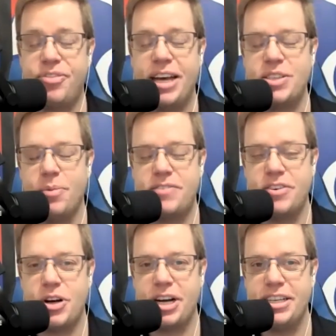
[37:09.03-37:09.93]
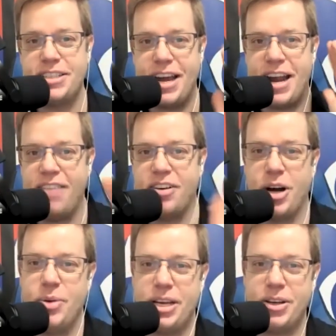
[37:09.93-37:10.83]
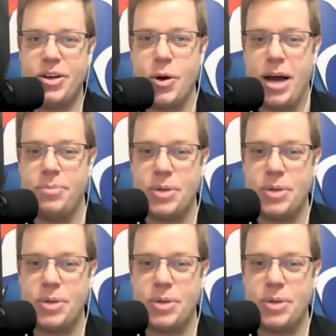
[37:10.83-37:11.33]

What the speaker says: Thanks so much for joining us and have a great week. Go Habs,